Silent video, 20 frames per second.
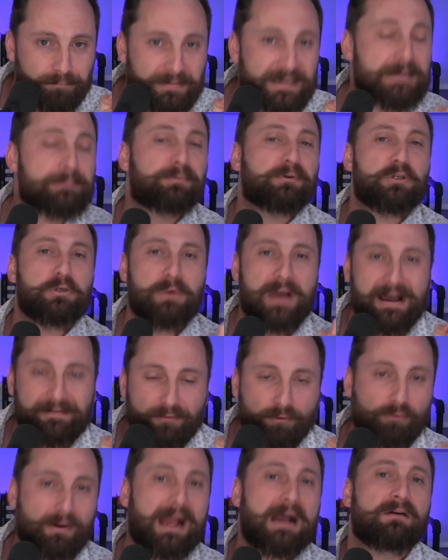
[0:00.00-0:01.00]
people you have
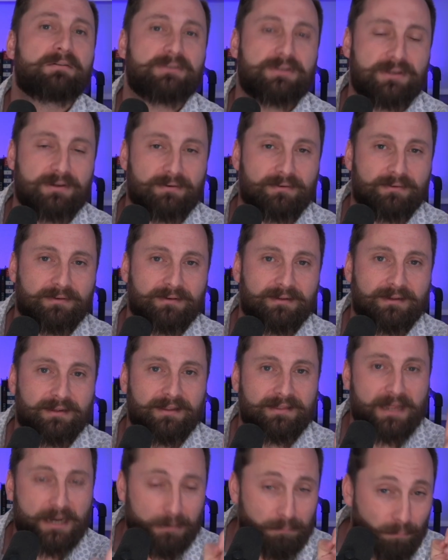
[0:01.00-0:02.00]
around you
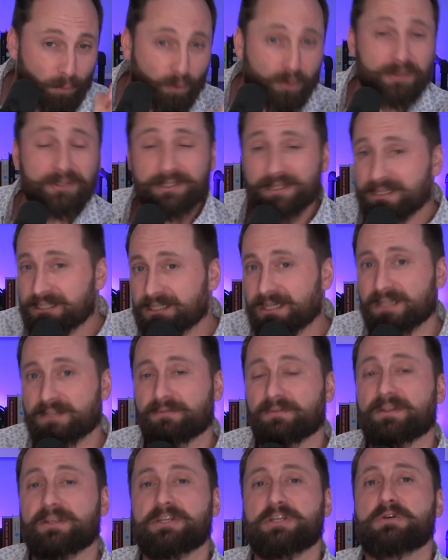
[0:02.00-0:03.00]
that are more
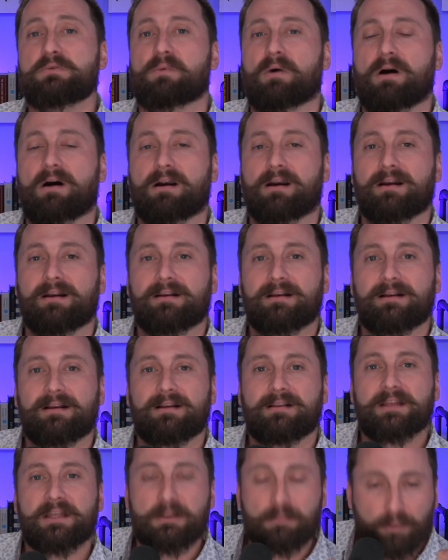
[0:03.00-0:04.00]
successful than you are,
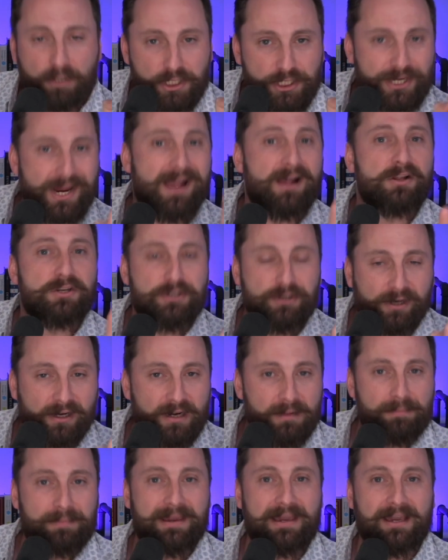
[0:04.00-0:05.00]
and the more challenged you're
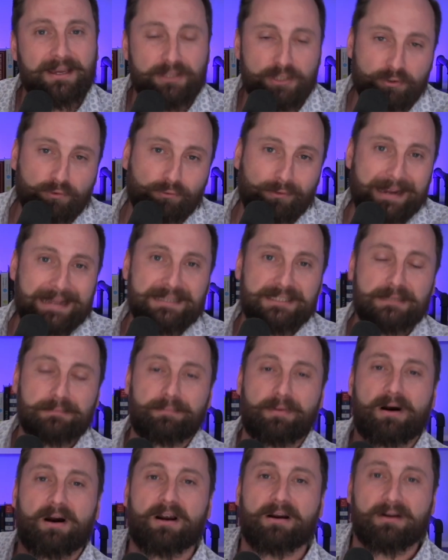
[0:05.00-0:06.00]
going to be to raise the
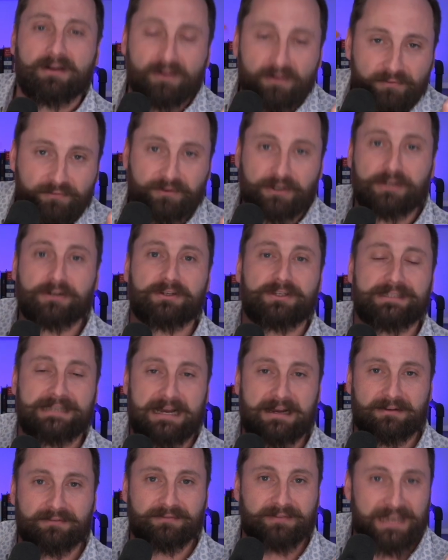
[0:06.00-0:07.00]
bar for
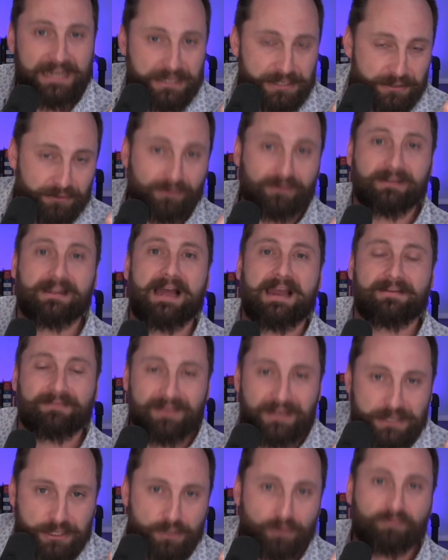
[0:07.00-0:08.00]
yourself in your life,
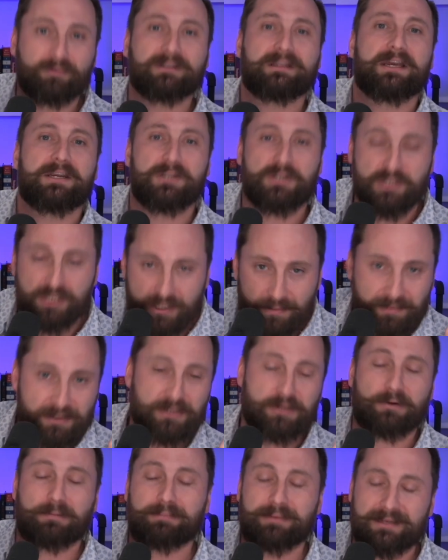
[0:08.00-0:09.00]
in your relationship,
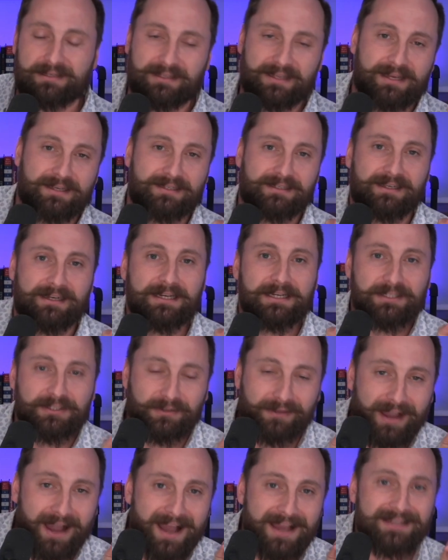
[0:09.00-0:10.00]
in your business.
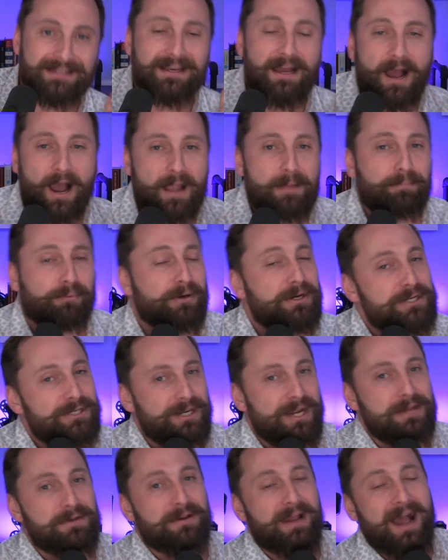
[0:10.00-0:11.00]
So, guys, I
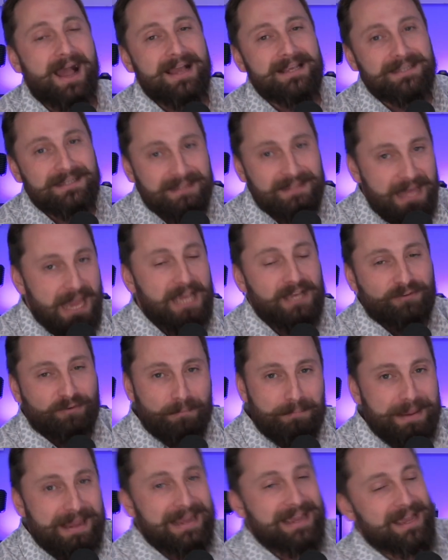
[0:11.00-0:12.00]
appreciate you guys. Thanks for
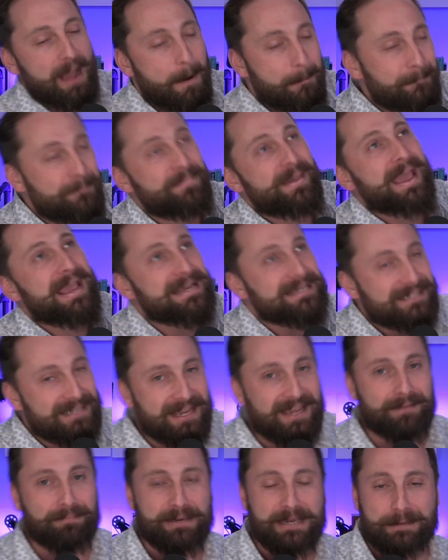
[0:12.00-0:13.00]
being
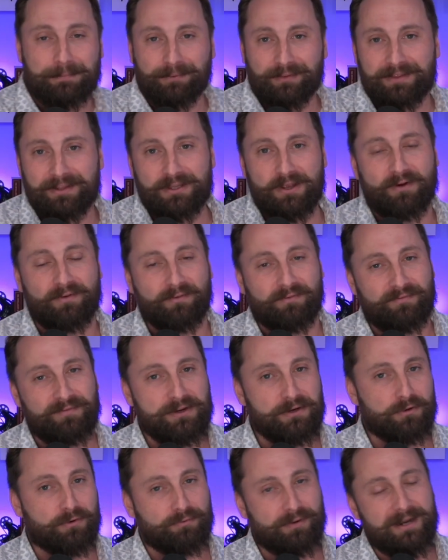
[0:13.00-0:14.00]
amazing people in the Don't
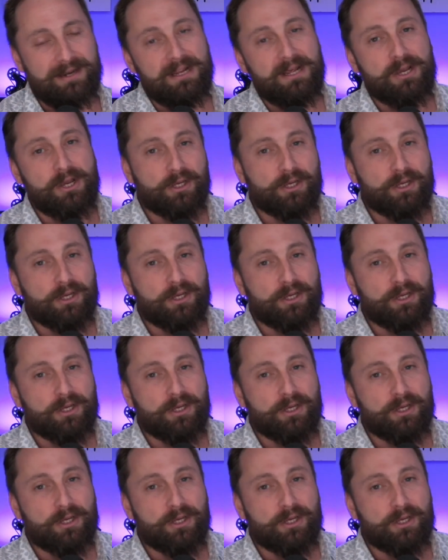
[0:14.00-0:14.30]
Fear Grit